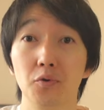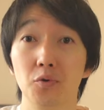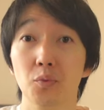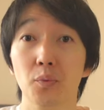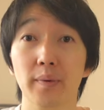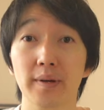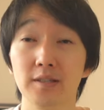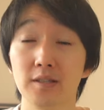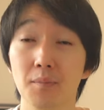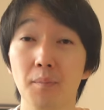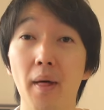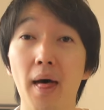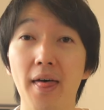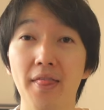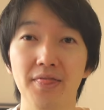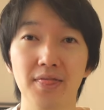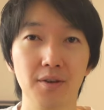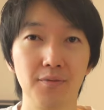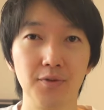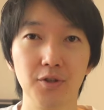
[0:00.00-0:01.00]
tourism
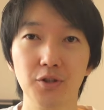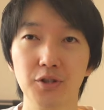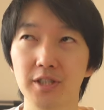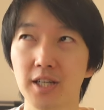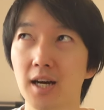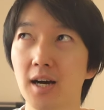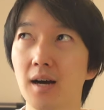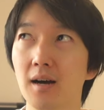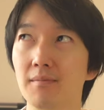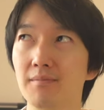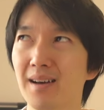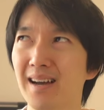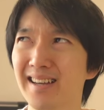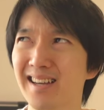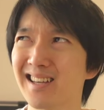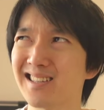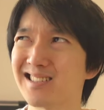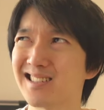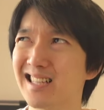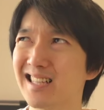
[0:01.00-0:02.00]
in the future, I
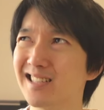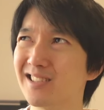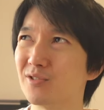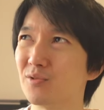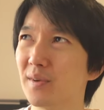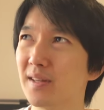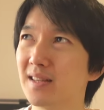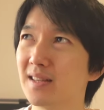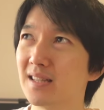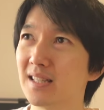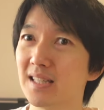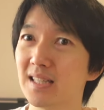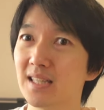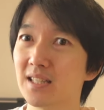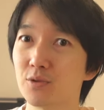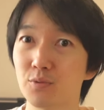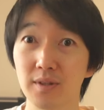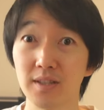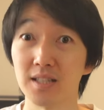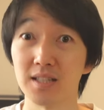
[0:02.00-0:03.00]
guess in
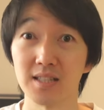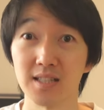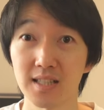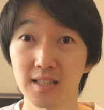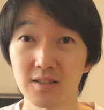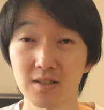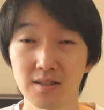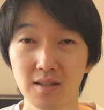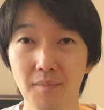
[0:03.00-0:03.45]
2026 or